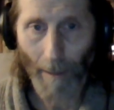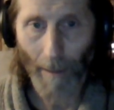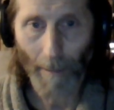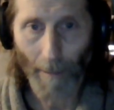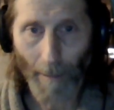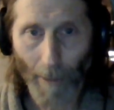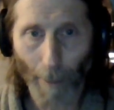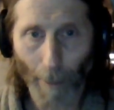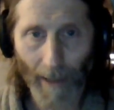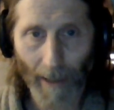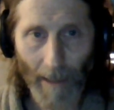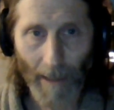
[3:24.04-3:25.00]
You're
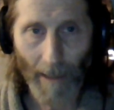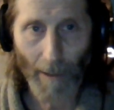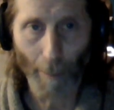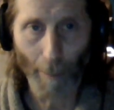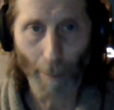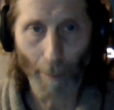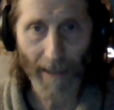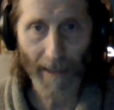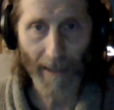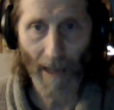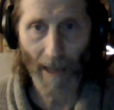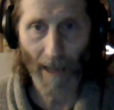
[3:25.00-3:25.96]
breaking
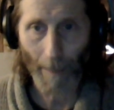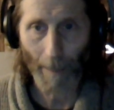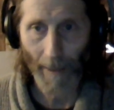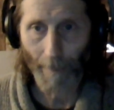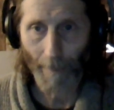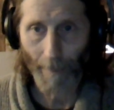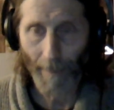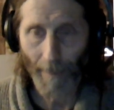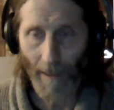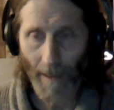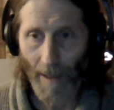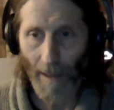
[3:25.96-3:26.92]
up.
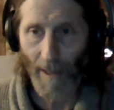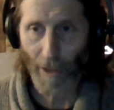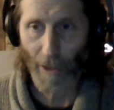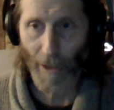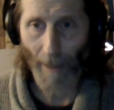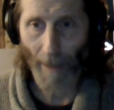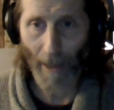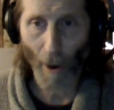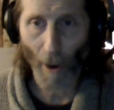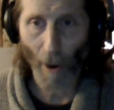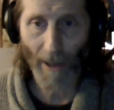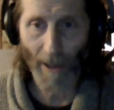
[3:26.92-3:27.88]
So my
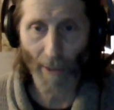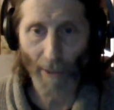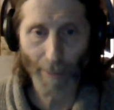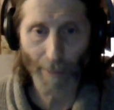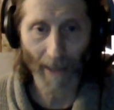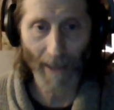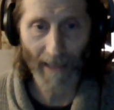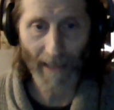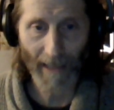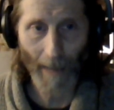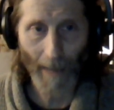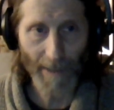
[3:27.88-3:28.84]
audio is breaking up.
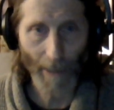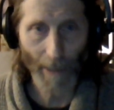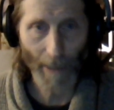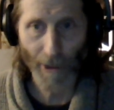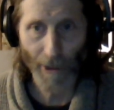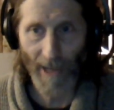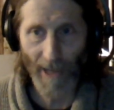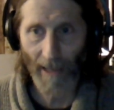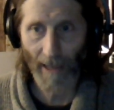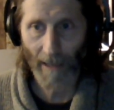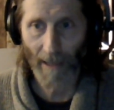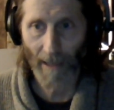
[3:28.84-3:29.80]
Is that what you're saying,
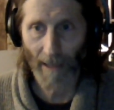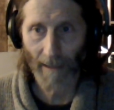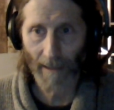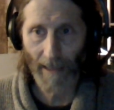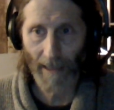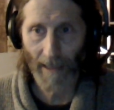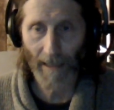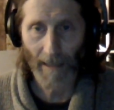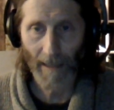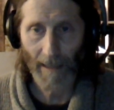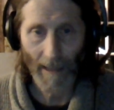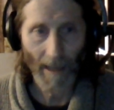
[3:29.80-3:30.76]
Kitty?
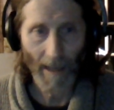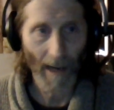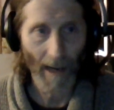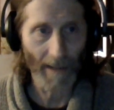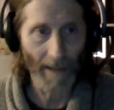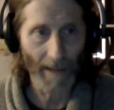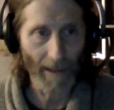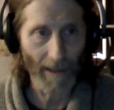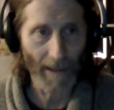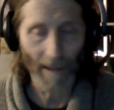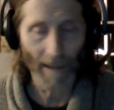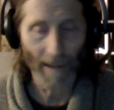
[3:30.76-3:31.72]
On
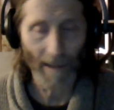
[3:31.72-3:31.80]
the